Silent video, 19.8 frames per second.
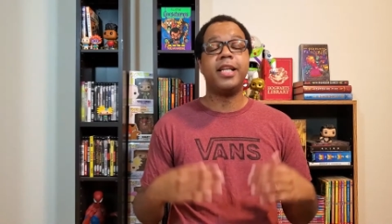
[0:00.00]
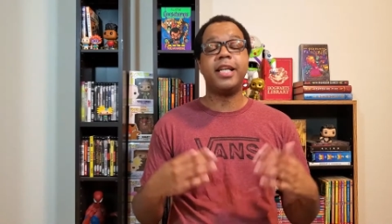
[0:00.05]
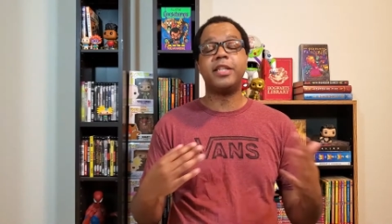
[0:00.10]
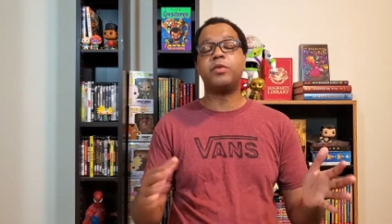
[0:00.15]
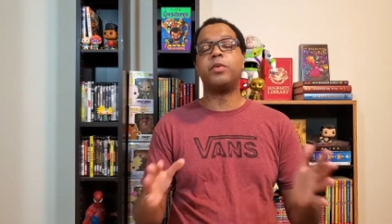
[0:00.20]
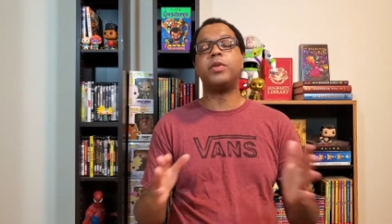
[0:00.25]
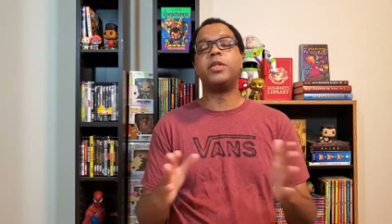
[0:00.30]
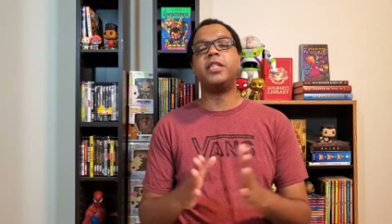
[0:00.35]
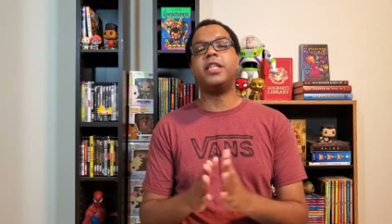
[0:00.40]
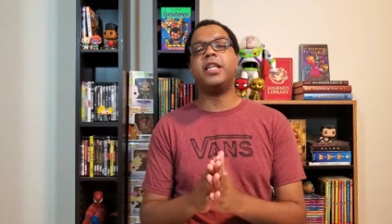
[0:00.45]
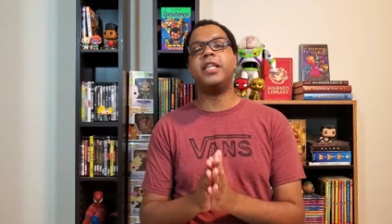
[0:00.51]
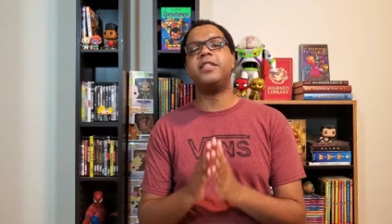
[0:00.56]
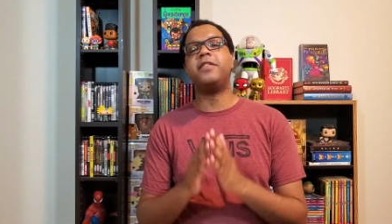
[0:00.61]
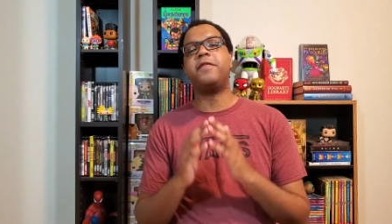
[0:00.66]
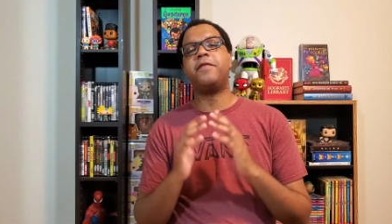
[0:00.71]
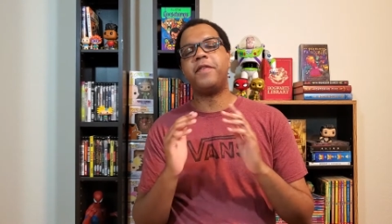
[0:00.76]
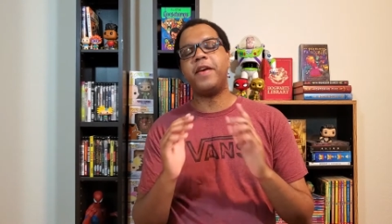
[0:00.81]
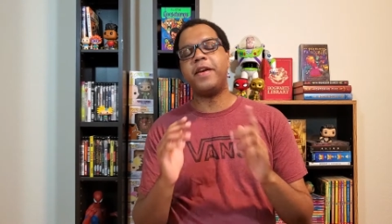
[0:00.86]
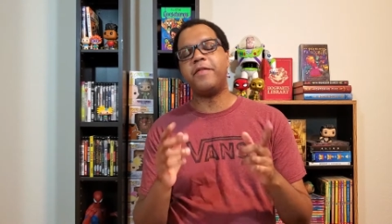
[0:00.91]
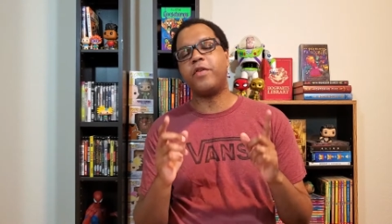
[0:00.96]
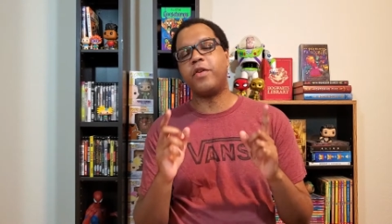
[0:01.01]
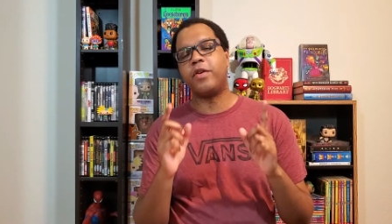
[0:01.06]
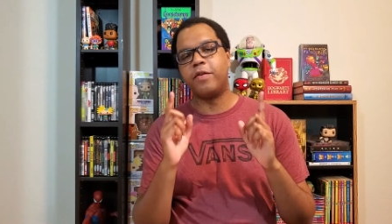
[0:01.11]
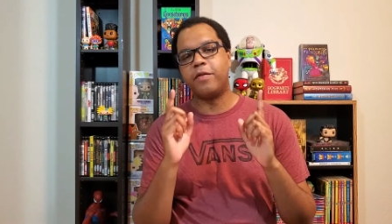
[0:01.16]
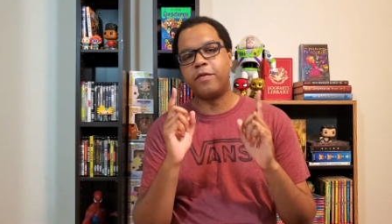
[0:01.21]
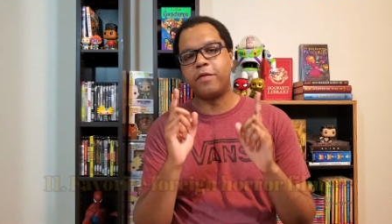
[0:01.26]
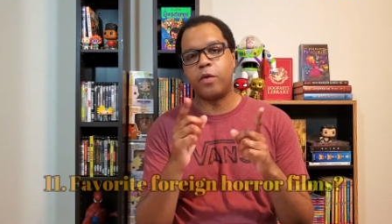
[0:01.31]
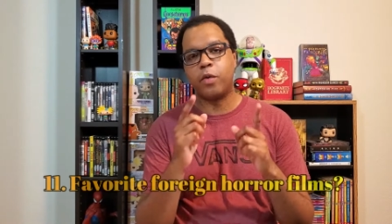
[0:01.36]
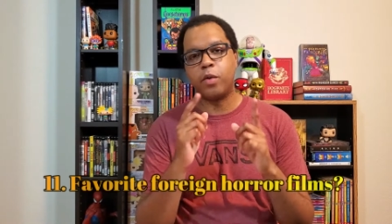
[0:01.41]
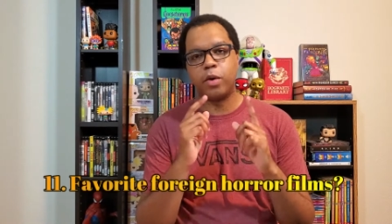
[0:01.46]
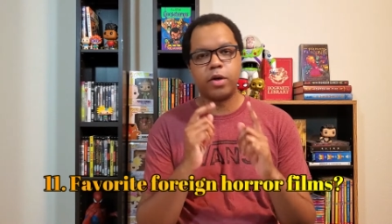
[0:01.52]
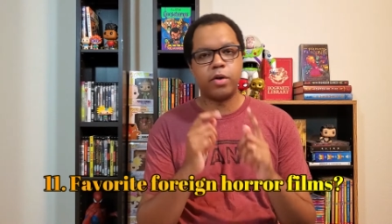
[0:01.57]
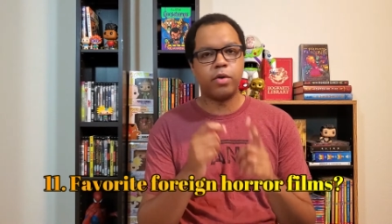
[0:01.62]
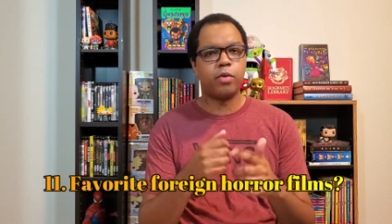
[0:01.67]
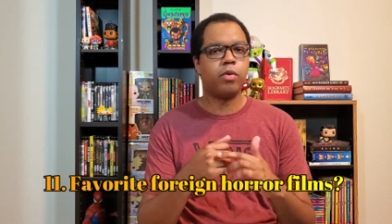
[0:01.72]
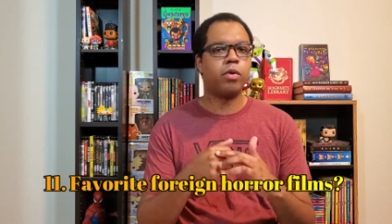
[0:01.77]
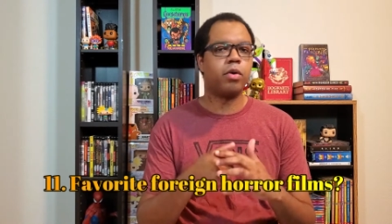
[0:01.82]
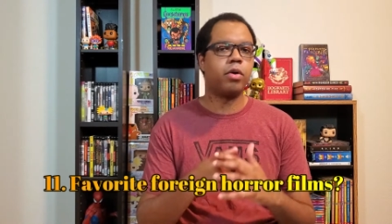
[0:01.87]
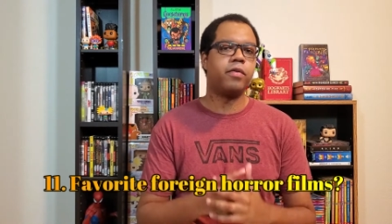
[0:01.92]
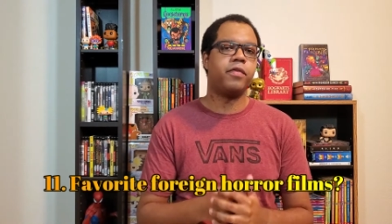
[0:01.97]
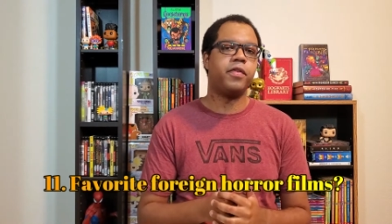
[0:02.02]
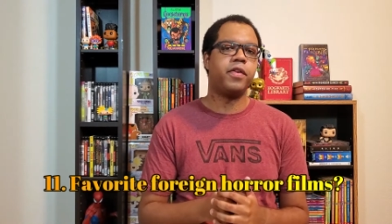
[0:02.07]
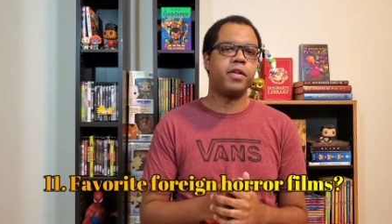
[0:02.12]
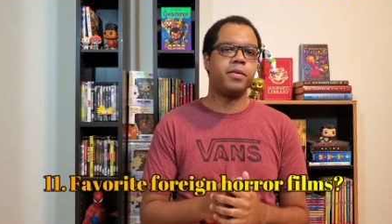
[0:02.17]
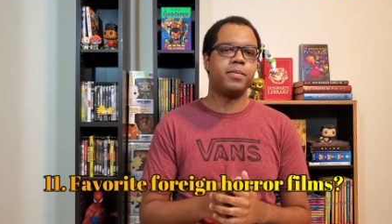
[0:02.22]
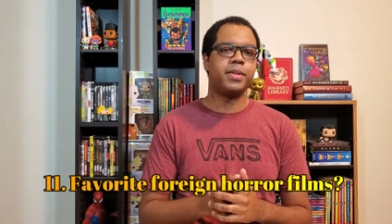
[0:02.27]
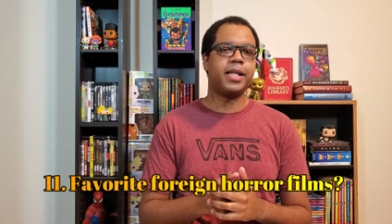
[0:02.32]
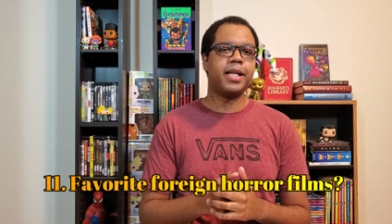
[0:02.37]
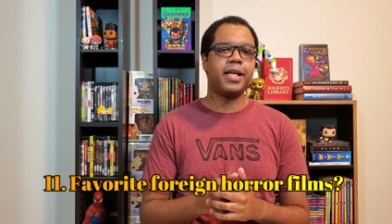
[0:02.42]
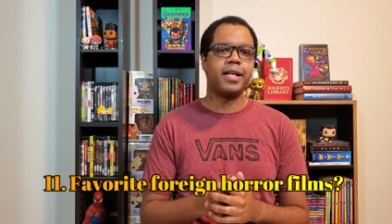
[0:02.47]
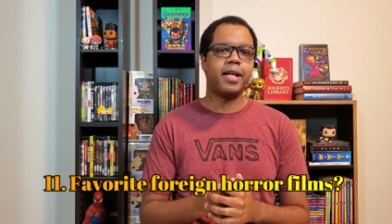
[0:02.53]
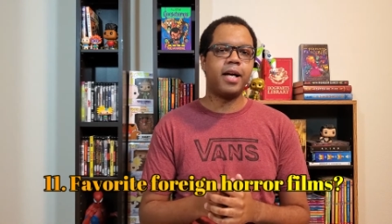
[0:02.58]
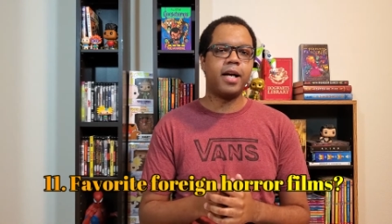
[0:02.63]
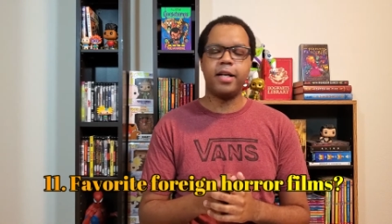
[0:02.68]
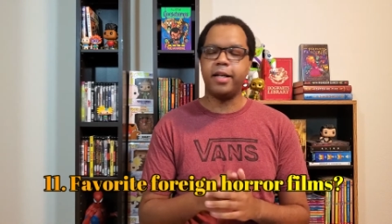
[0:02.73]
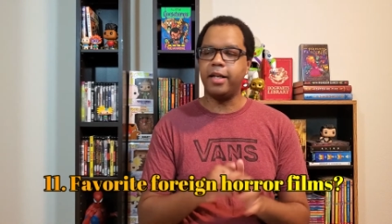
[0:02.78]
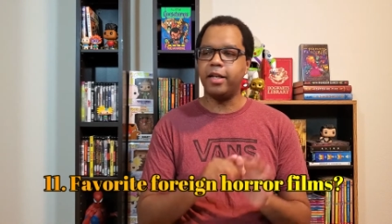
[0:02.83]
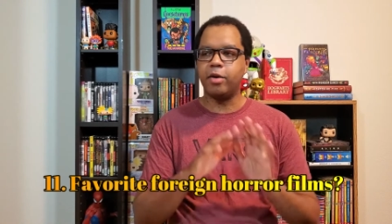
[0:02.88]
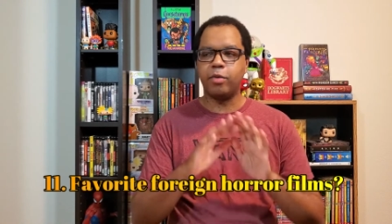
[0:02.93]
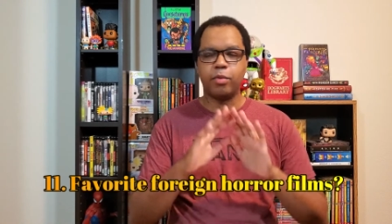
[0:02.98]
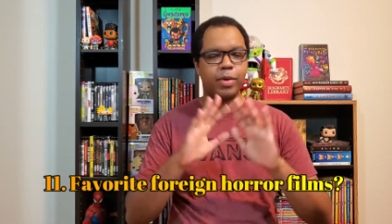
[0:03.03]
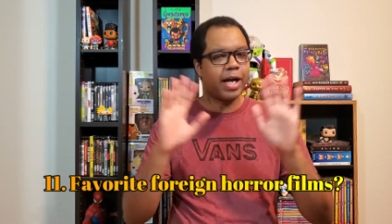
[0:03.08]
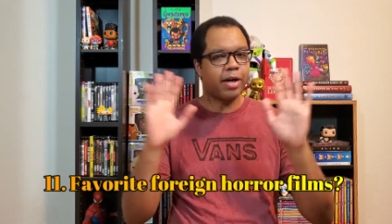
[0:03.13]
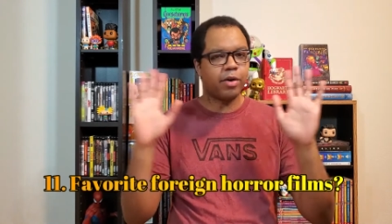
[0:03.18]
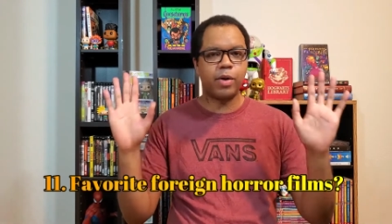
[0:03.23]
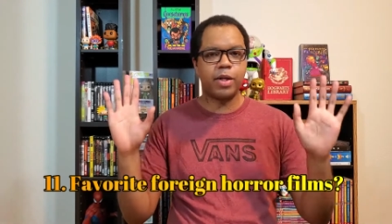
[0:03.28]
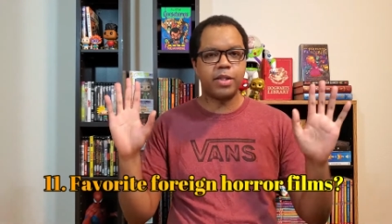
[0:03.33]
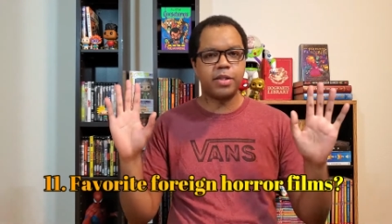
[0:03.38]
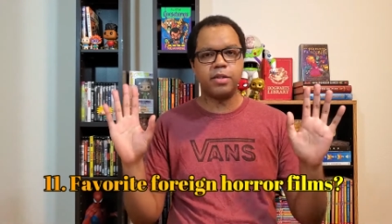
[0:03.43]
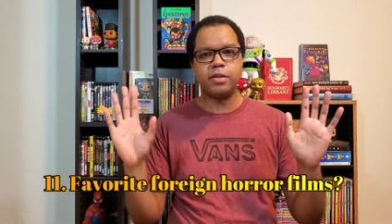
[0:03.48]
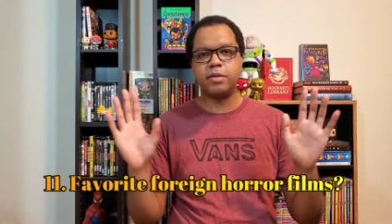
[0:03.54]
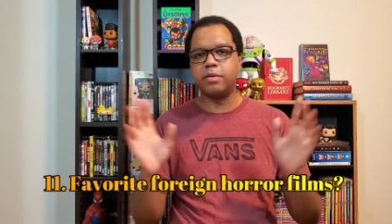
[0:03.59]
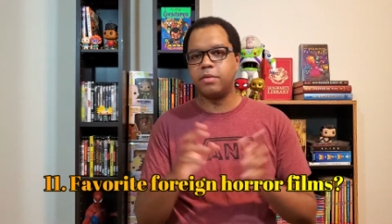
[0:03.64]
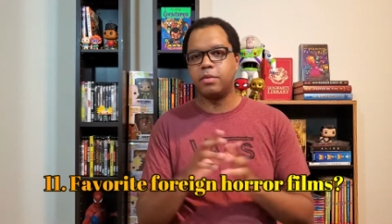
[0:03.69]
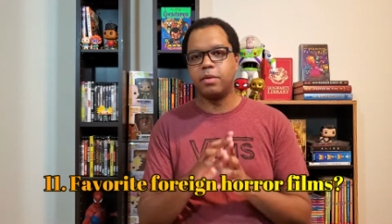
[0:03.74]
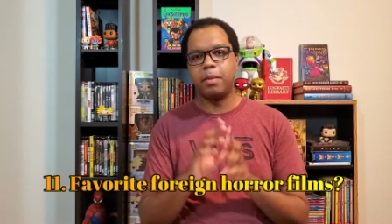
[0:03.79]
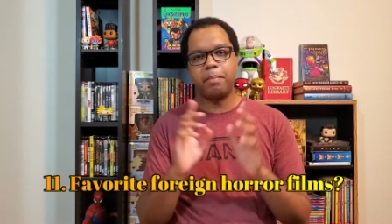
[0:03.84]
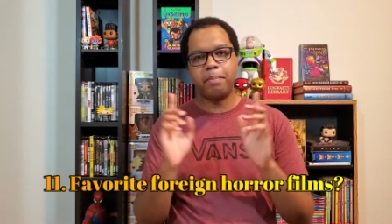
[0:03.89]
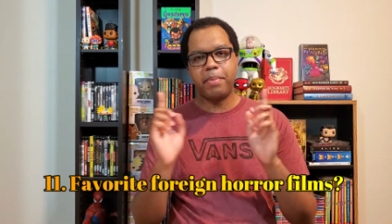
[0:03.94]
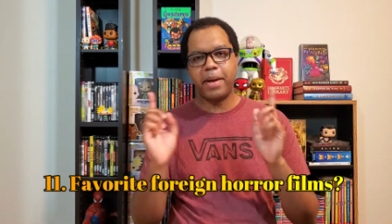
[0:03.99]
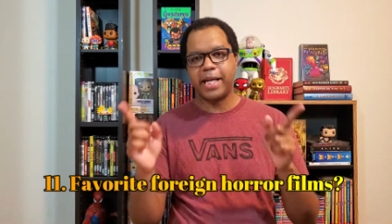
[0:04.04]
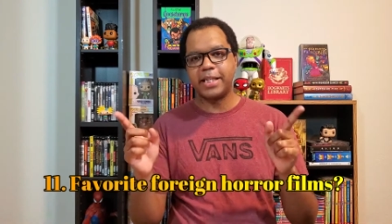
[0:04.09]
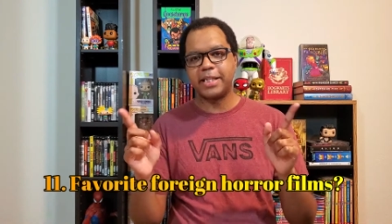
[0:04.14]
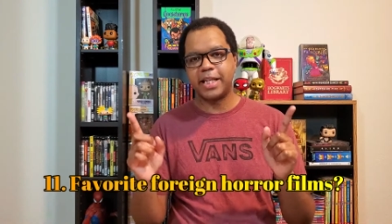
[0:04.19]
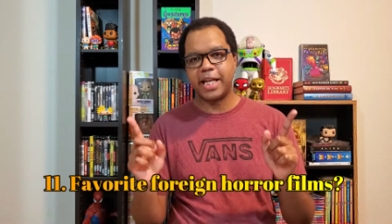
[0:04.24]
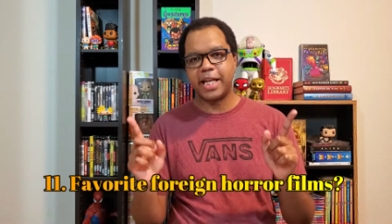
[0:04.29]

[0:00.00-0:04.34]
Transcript: Next question is favorite foreign horror films. And, you know, without question, Pan's